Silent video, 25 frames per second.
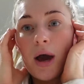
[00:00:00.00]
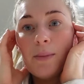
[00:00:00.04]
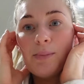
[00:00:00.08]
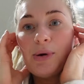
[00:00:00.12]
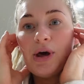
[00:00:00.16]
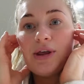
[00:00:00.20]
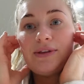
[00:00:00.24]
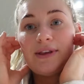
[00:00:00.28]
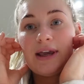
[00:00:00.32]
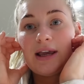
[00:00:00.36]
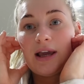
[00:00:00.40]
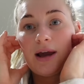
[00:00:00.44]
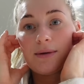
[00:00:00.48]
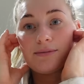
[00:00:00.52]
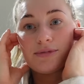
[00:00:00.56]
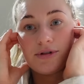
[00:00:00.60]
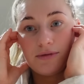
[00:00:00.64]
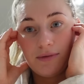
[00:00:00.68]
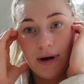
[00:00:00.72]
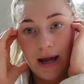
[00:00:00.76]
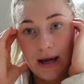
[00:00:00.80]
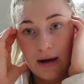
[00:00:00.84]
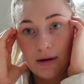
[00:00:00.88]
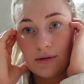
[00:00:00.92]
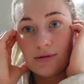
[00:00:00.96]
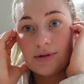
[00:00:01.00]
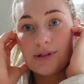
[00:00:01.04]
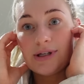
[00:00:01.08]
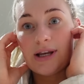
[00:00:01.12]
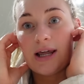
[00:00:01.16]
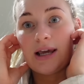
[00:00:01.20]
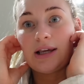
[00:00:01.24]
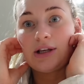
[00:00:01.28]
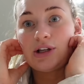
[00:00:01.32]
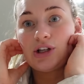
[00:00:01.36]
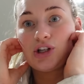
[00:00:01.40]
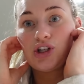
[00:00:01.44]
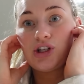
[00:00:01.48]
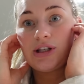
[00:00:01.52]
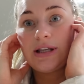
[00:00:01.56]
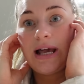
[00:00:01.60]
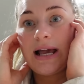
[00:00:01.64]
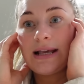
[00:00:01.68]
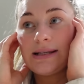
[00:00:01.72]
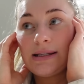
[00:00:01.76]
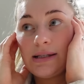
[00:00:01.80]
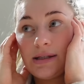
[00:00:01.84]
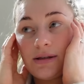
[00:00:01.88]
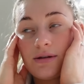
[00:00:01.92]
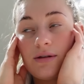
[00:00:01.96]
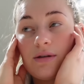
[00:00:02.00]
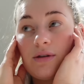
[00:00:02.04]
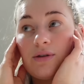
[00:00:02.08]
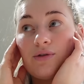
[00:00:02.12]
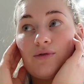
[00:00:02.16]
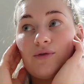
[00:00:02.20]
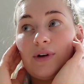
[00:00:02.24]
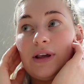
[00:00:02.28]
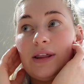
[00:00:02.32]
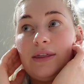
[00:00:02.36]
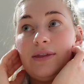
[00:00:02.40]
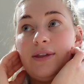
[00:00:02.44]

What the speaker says: Birthday comes around, like, says three